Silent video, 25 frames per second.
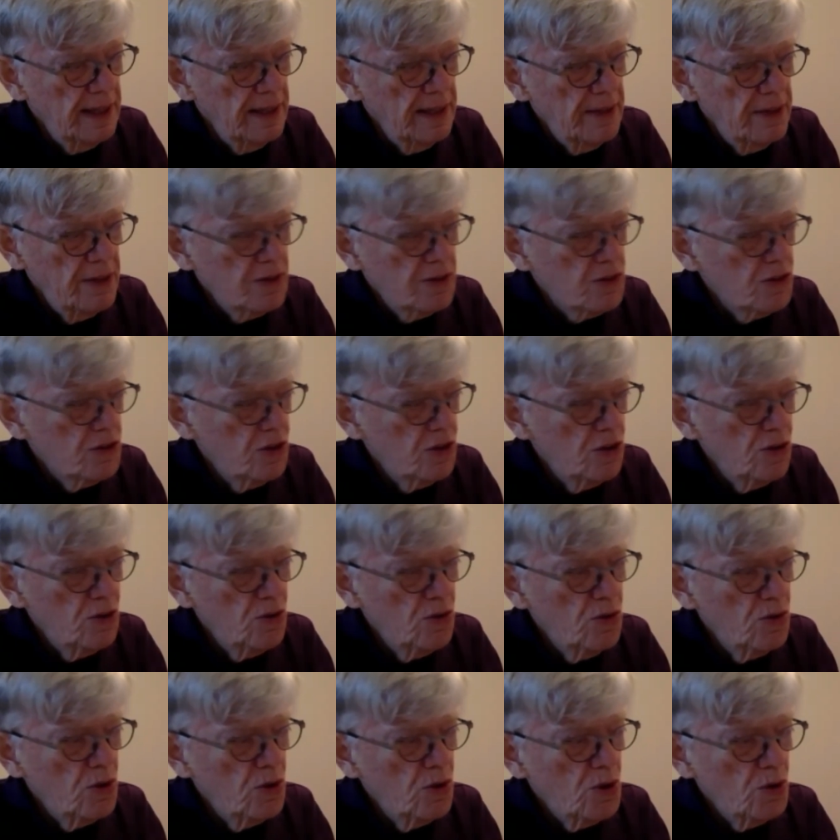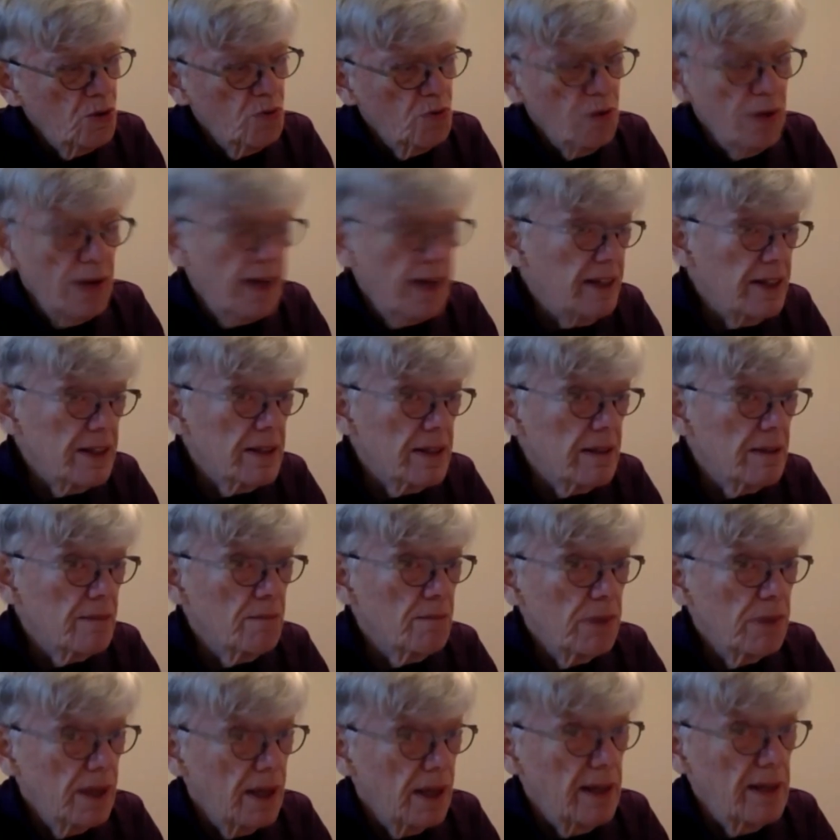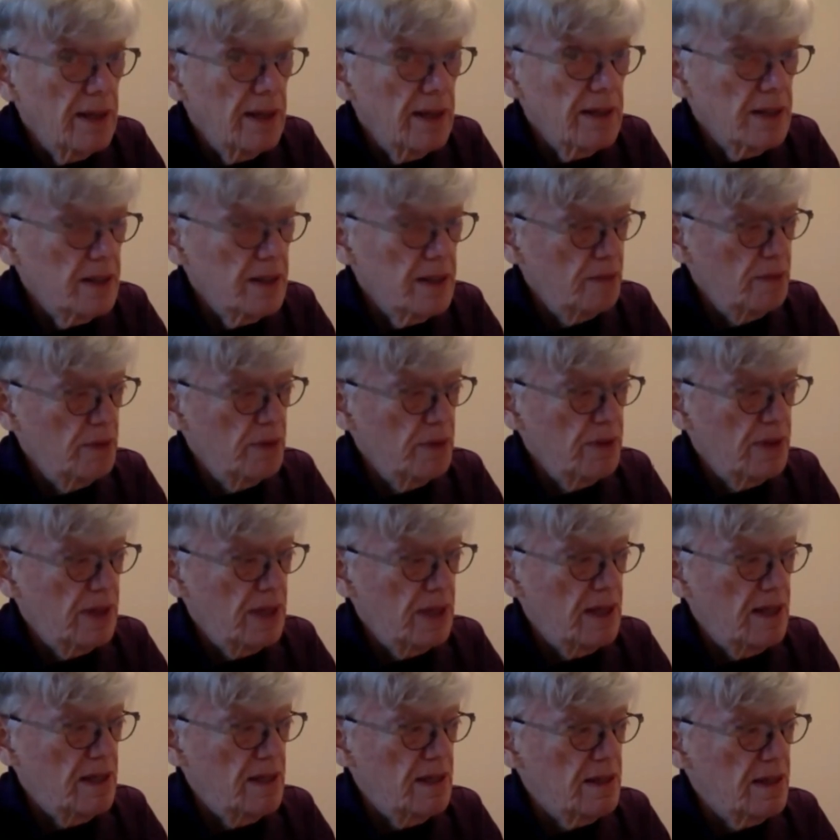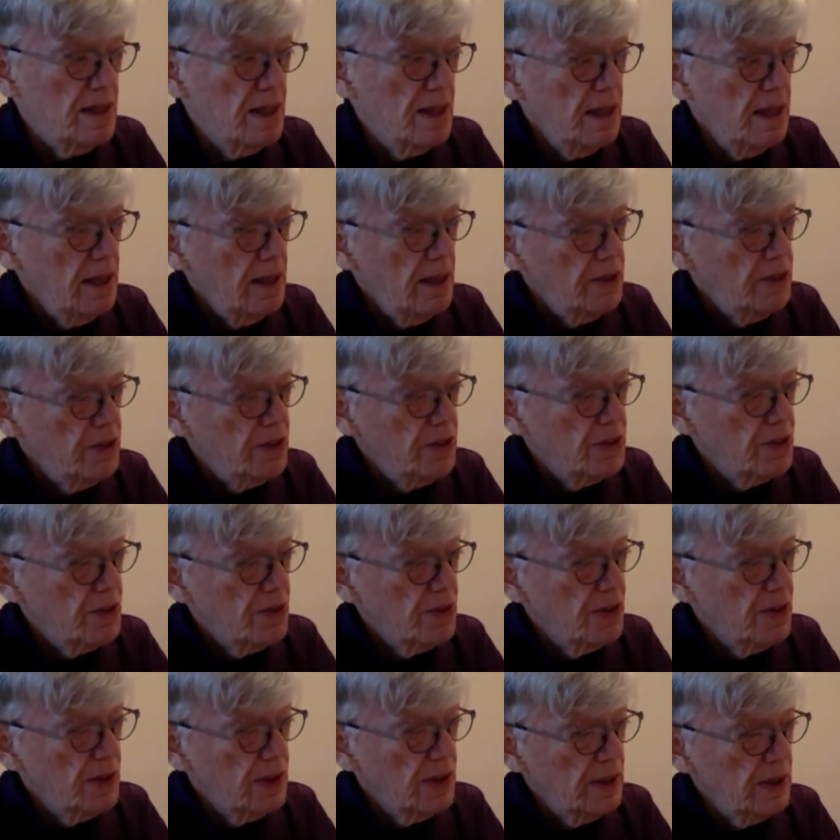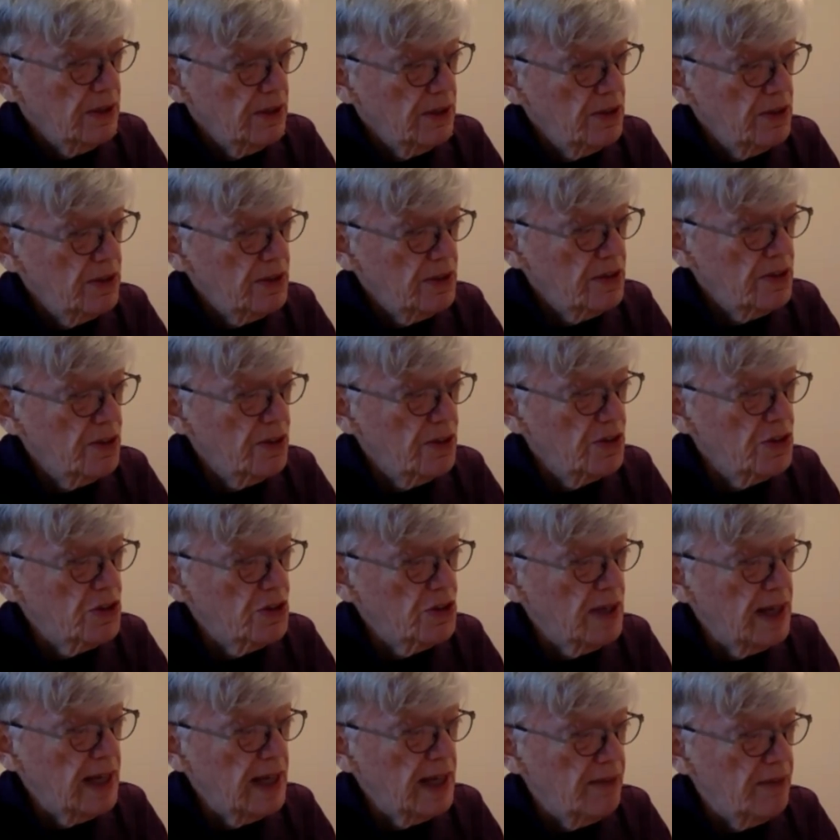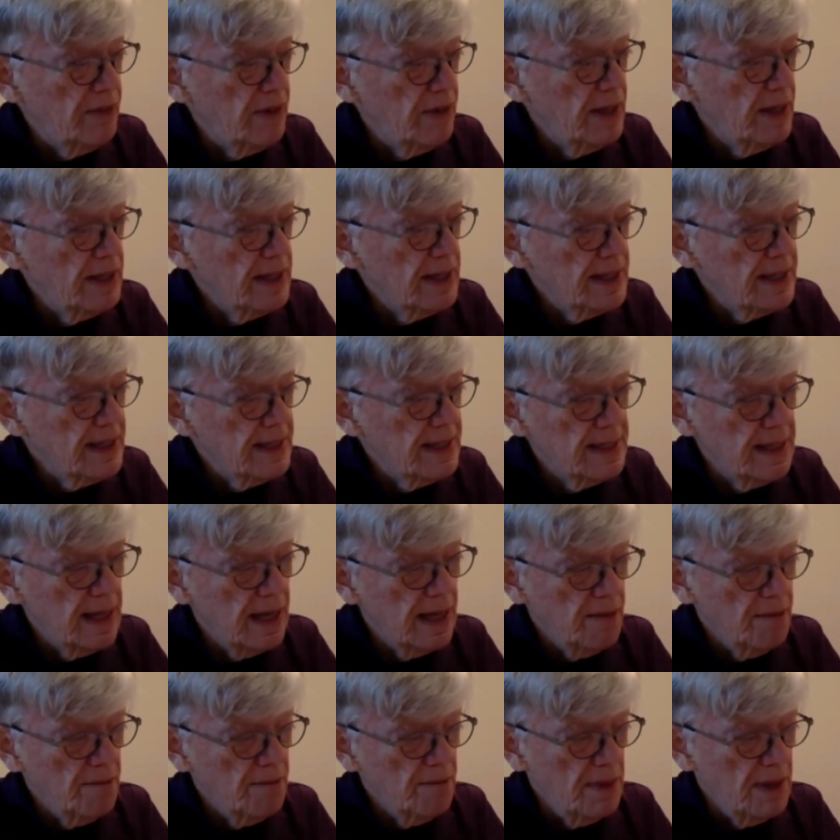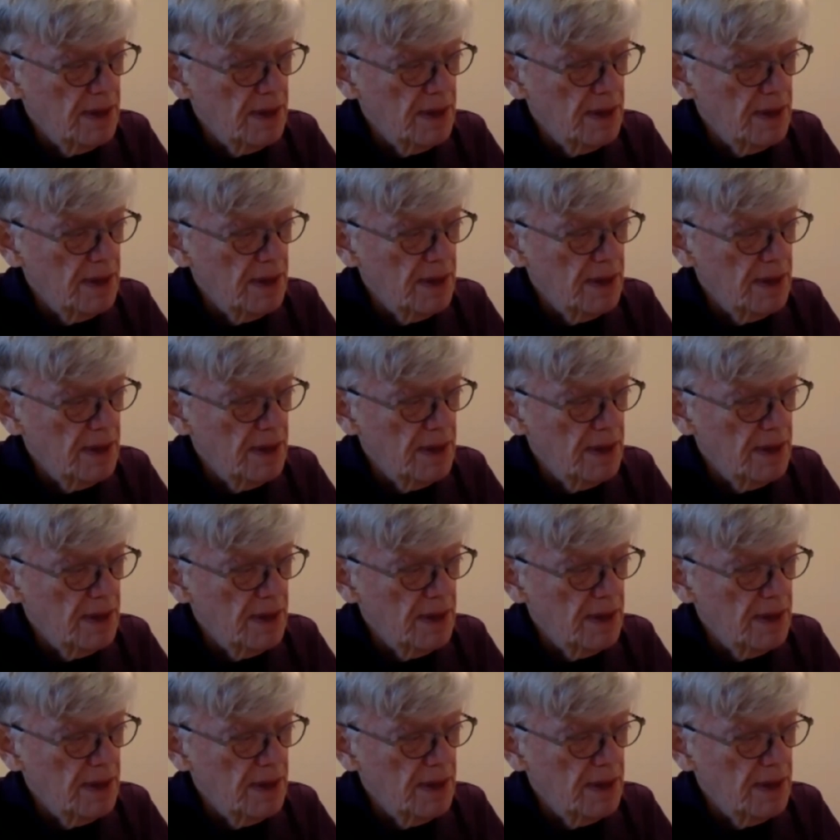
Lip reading: There's no right place to put these, just so that you have some.